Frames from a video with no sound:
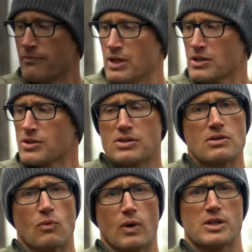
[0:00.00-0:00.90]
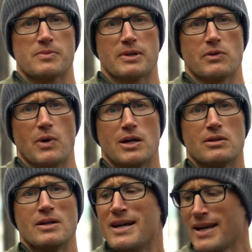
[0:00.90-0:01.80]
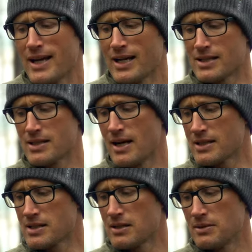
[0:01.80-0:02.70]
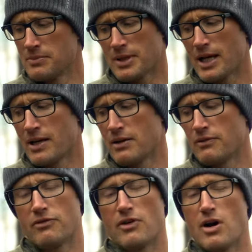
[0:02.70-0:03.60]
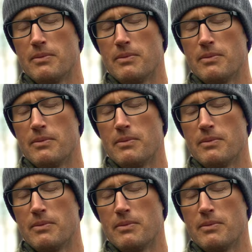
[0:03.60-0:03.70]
this works pretty well. It's not some kind of